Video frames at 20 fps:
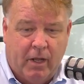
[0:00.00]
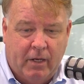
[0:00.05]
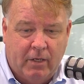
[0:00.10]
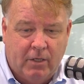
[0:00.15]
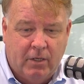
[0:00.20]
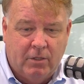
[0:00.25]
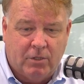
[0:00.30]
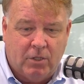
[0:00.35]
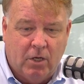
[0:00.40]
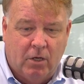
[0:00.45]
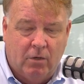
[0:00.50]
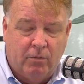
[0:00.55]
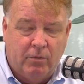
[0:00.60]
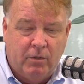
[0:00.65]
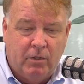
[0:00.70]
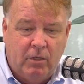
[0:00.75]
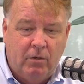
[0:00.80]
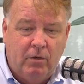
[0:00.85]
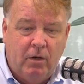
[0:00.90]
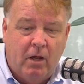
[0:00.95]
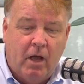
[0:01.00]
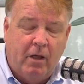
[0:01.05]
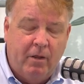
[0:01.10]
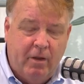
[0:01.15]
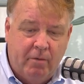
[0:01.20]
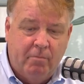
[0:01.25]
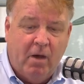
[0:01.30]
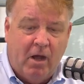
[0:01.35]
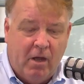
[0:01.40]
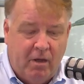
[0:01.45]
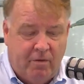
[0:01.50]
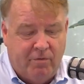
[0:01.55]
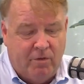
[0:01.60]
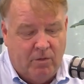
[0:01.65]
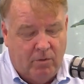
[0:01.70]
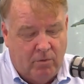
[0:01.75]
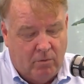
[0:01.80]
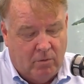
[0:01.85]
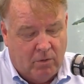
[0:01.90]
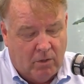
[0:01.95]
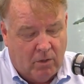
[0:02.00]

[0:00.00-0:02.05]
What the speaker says: And so in my view,